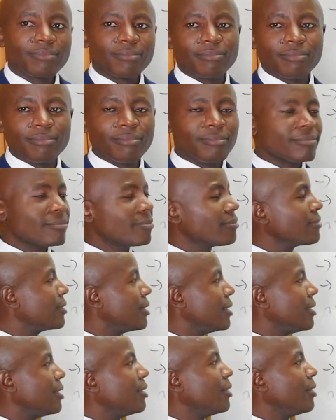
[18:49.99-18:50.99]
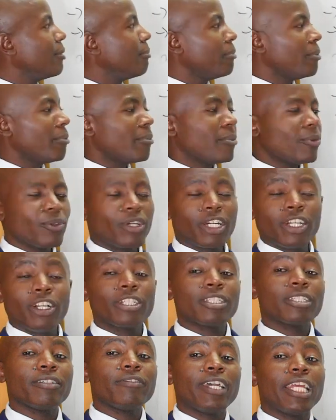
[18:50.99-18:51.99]
you
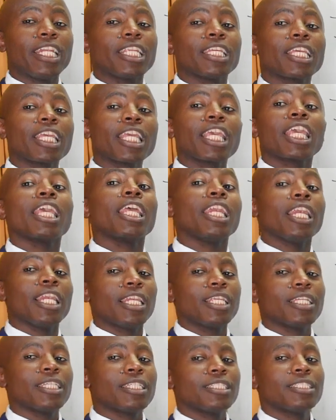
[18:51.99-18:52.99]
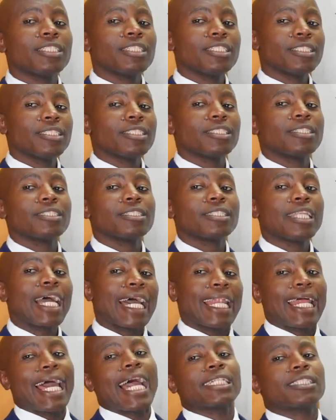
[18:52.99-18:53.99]
cannot even kill
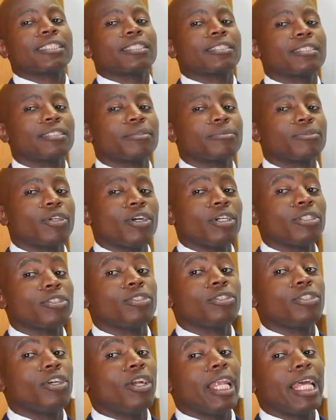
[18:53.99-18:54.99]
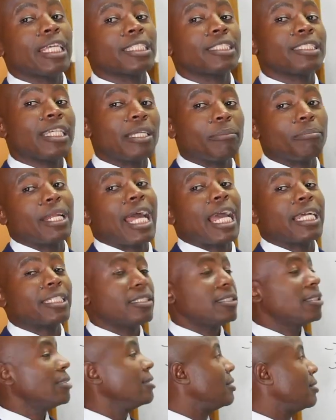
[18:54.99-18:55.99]
a rat because you don't like seeing
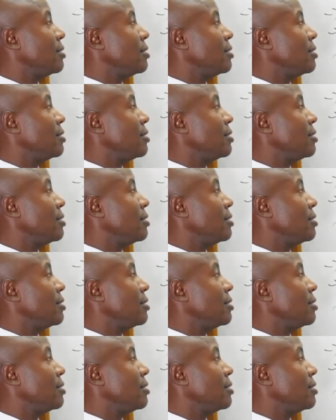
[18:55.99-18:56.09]
blood.